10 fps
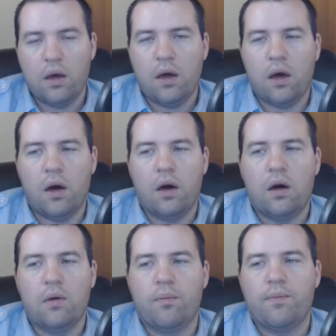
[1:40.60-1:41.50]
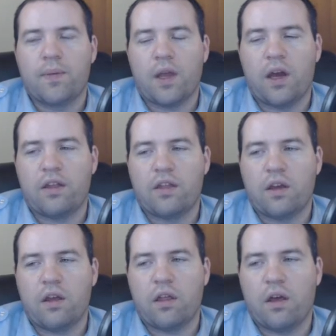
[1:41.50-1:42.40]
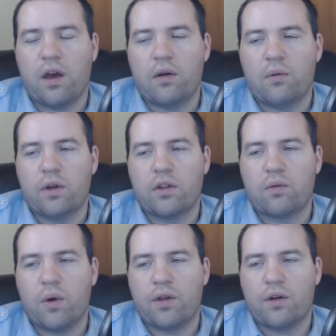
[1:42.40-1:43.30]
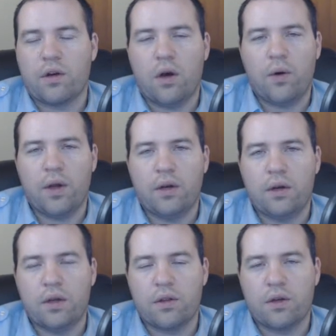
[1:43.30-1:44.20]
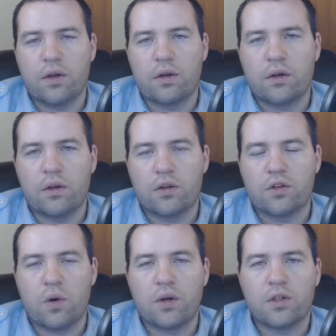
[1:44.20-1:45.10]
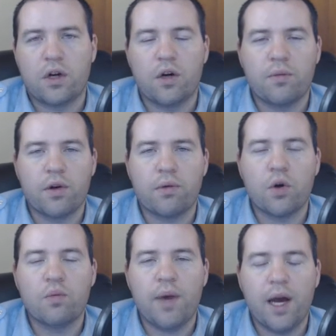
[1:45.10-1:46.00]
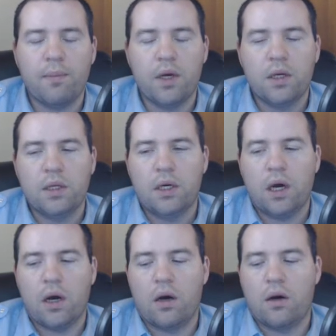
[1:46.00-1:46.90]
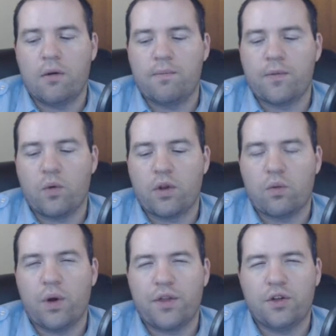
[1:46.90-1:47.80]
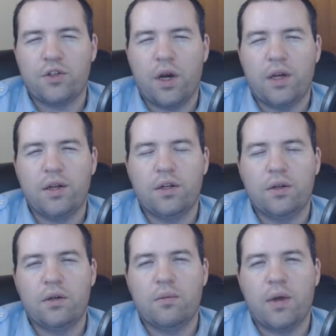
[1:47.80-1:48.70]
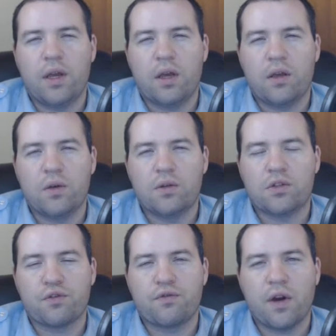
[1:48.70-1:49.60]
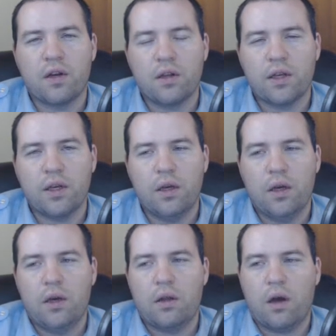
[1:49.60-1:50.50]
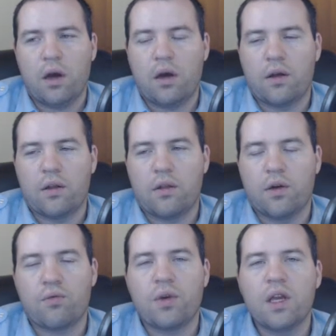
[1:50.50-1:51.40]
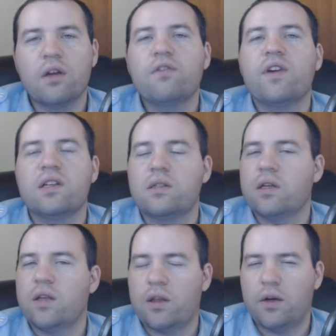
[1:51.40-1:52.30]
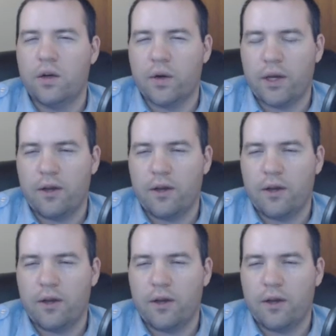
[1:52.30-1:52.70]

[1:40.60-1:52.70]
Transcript: I think that with where they're going in the short term, their roadmap, with what they're trying to do to make it user friendly, the reinvesting that they're doing